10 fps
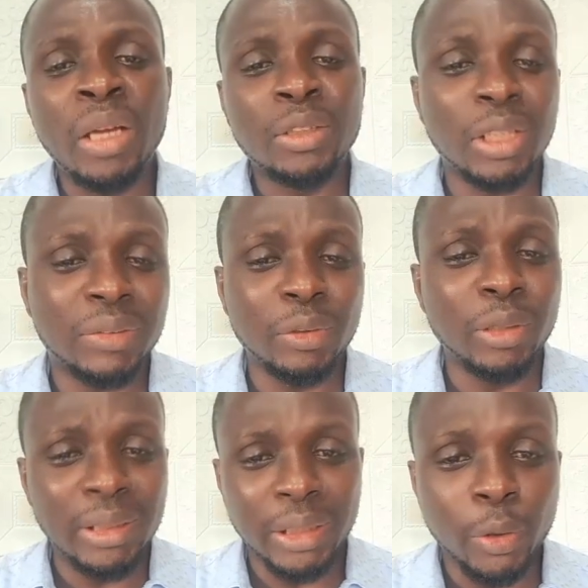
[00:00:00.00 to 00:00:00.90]
Just a few
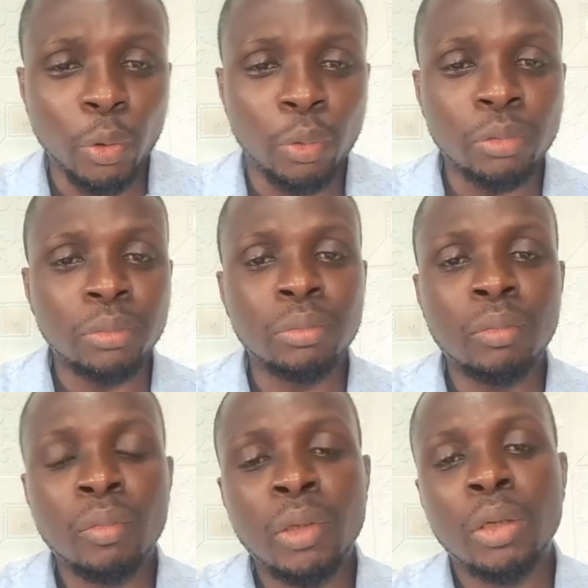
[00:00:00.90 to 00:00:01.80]
days ago,
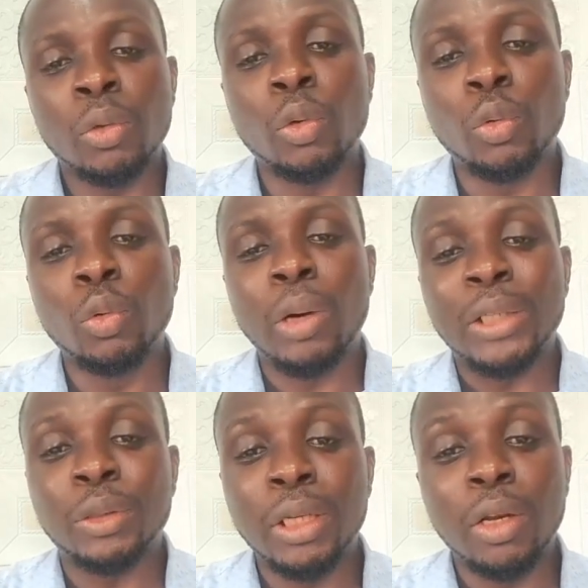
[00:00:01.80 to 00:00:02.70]
Google
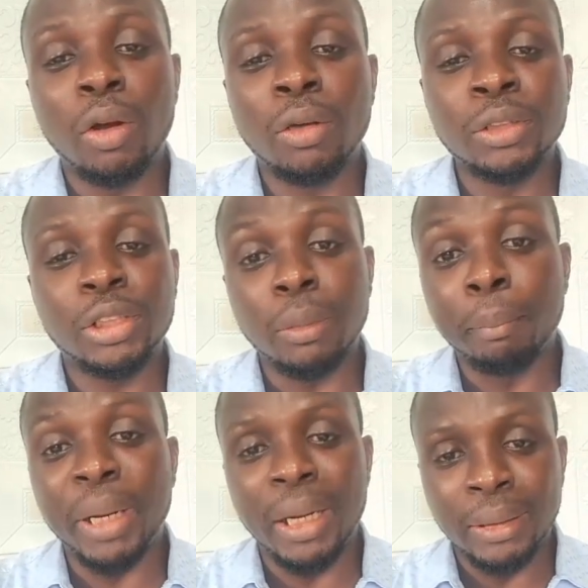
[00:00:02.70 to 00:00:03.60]
actually launched
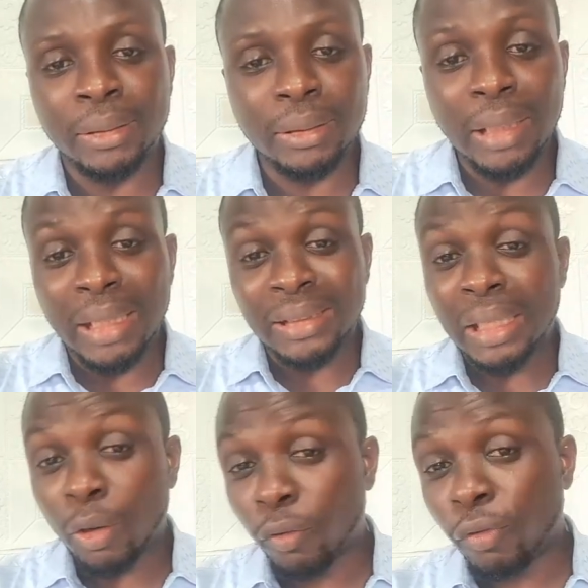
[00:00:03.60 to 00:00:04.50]
Bard. That's
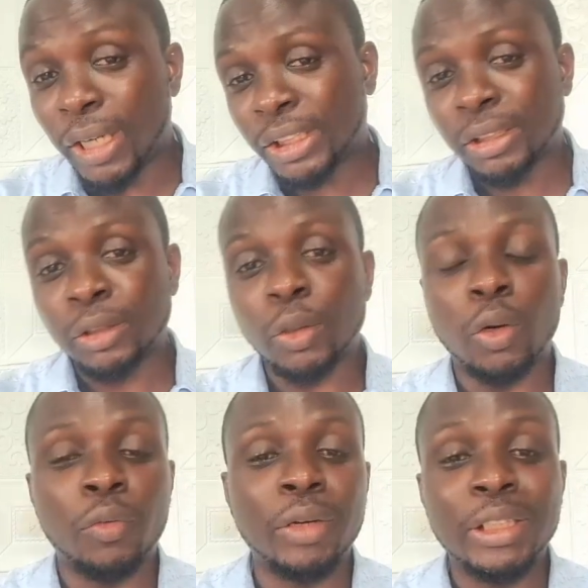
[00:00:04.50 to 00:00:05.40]
their own version
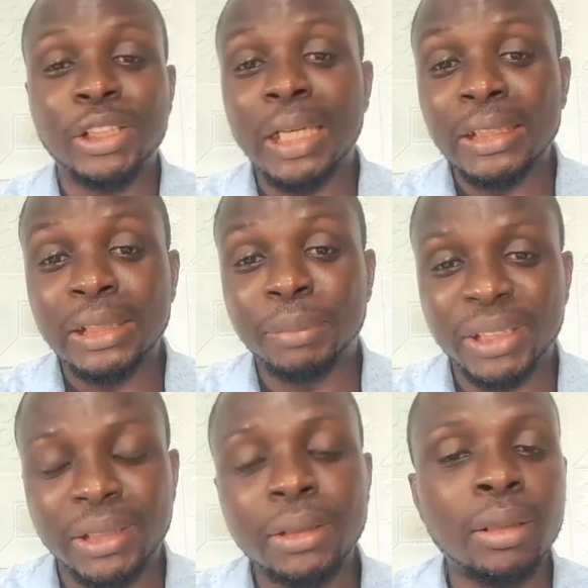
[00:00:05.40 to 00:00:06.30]
of
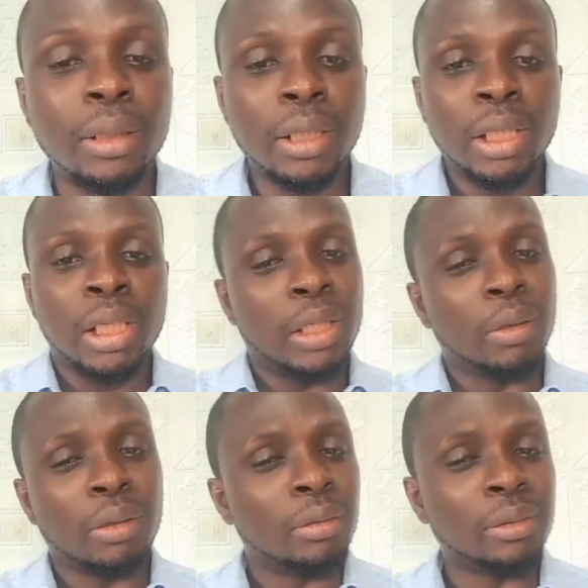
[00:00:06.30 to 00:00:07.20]
ChatGPT.
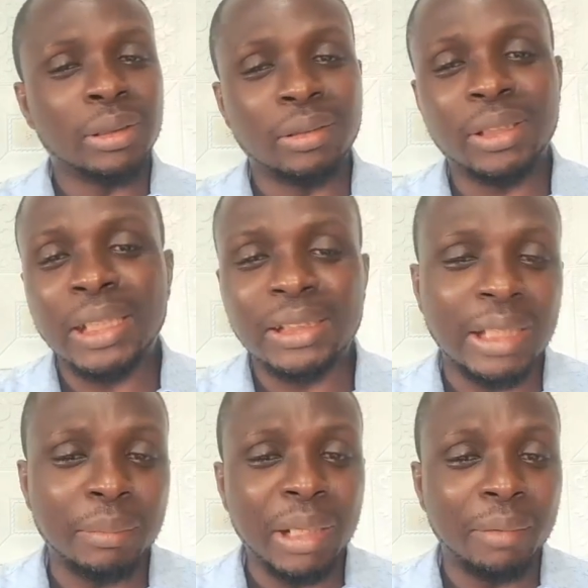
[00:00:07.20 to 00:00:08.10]
In recent
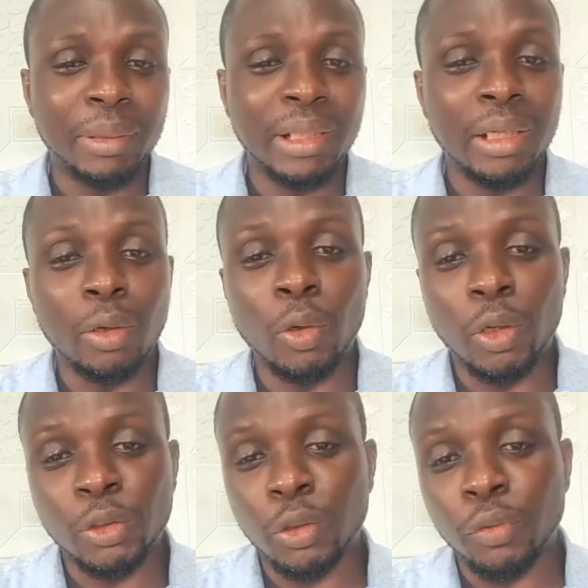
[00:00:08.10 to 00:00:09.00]
time, there have been a whole
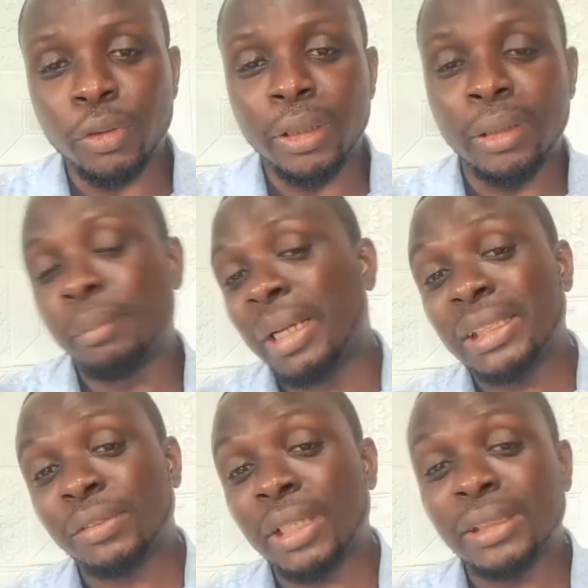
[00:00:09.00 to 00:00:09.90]
lot of
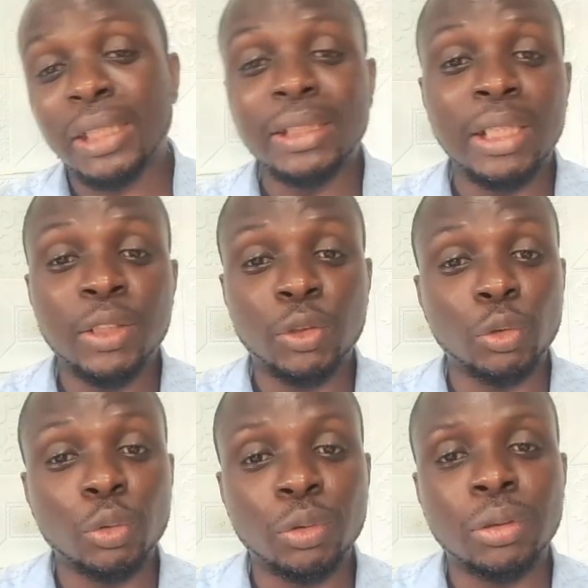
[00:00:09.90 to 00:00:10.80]
artificial intelligence
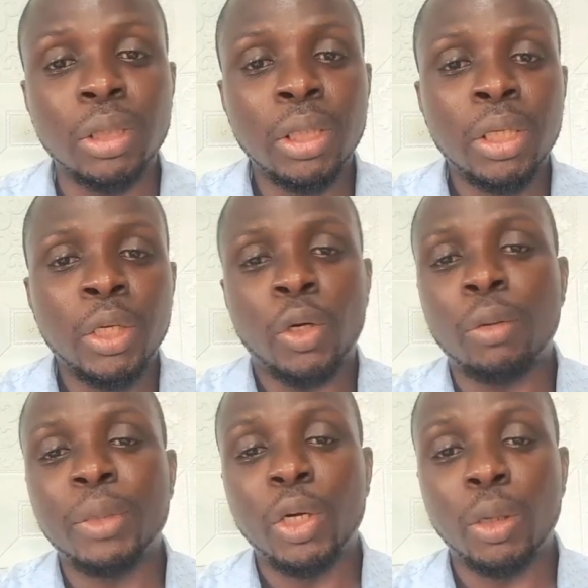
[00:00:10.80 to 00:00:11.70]
tools
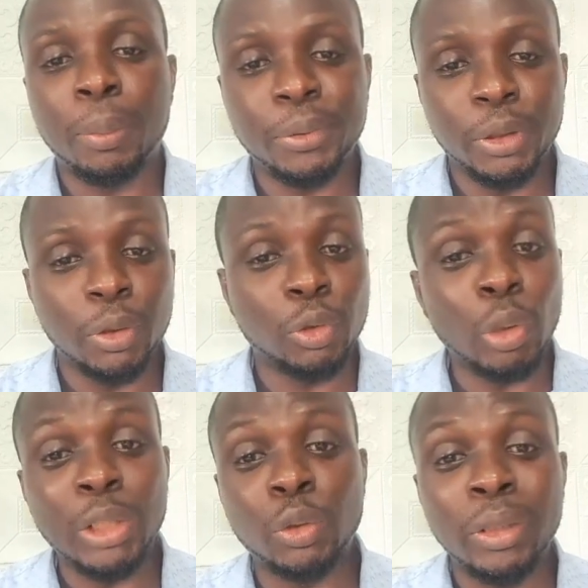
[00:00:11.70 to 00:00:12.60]
coming up,
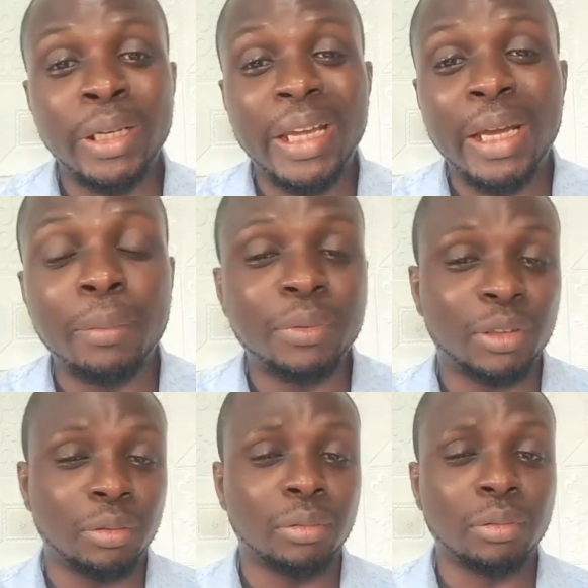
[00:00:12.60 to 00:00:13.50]
to actually help
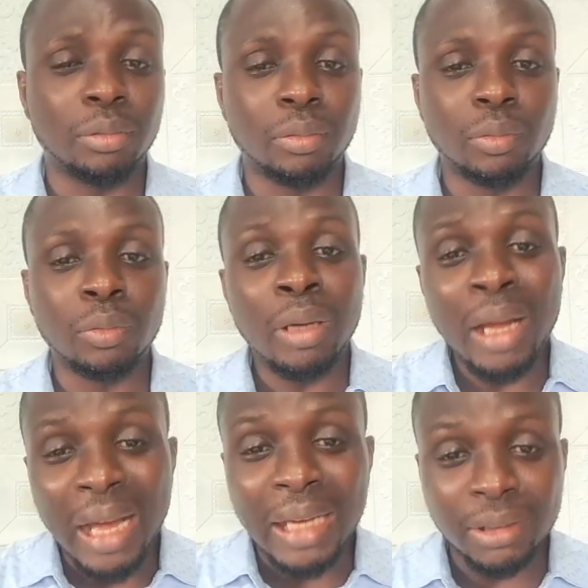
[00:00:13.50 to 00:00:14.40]
to
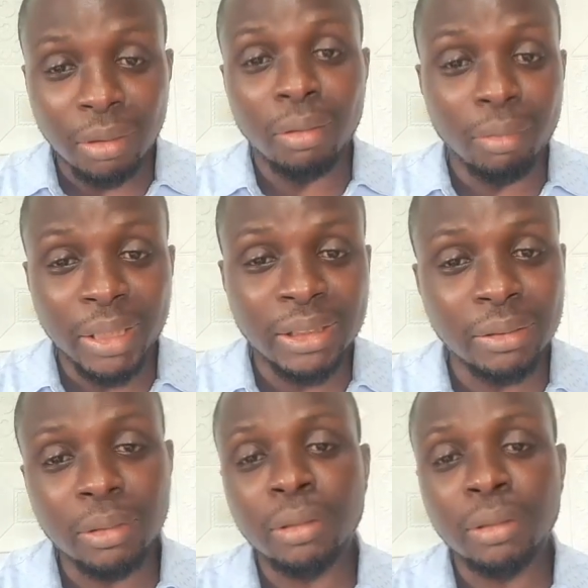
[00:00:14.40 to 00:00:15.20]
accelerate,